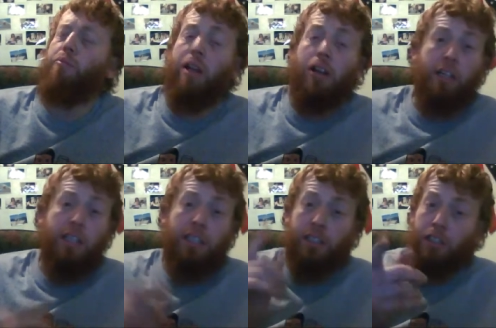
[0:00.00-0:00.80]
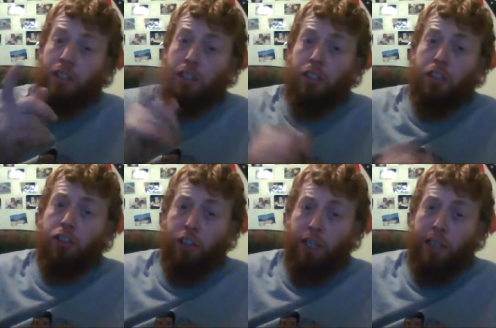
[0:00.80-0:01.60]
Oh yeah, so you, you should
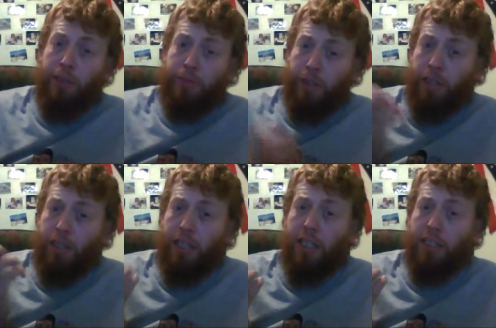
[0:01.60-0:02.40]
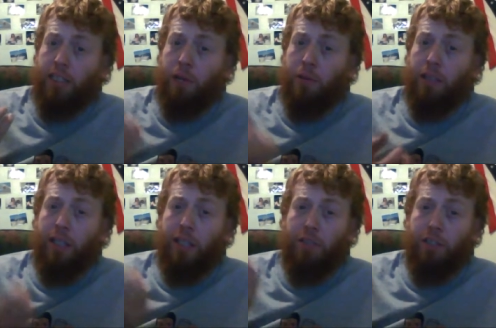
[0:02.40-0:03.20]
try get a stout
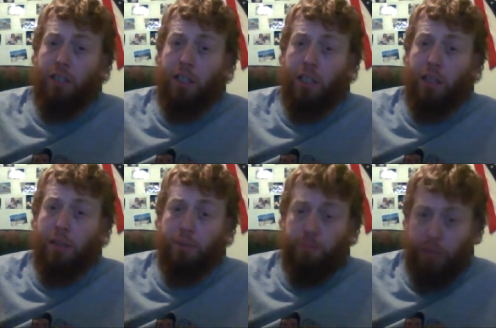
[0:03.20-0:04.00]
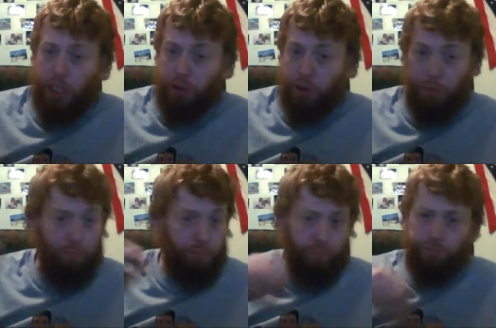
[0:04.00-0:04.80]
and a vanilla ice cream.
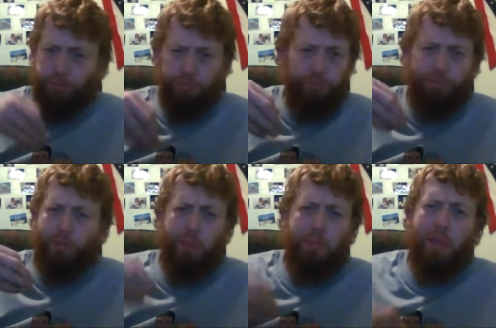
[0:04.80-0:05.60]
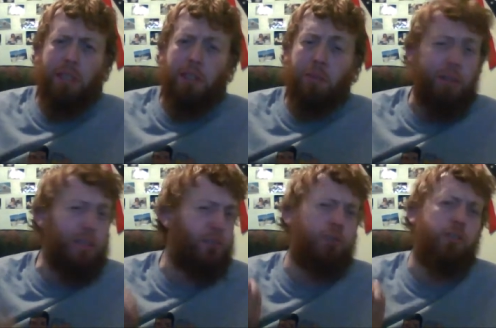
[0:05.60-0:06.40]
Mix it up,
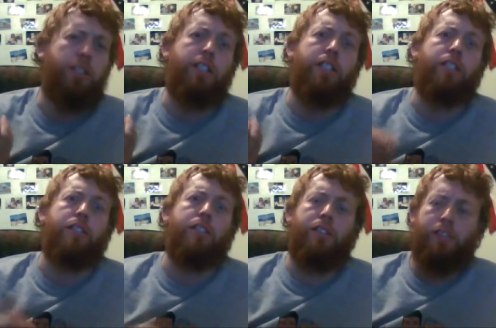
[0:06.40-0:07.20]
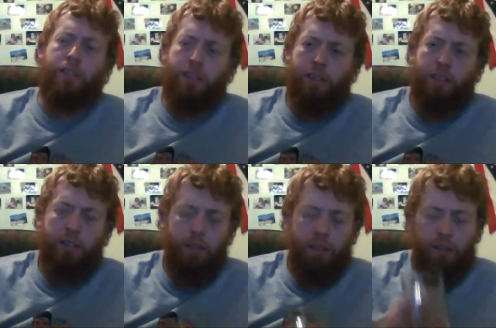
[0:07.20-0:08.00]
it's really nice.
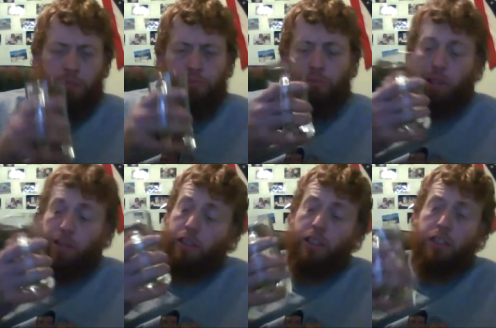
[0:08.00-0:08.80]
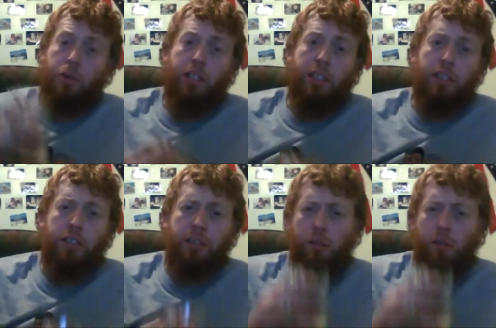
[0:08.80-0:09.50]
This is quite nice actually.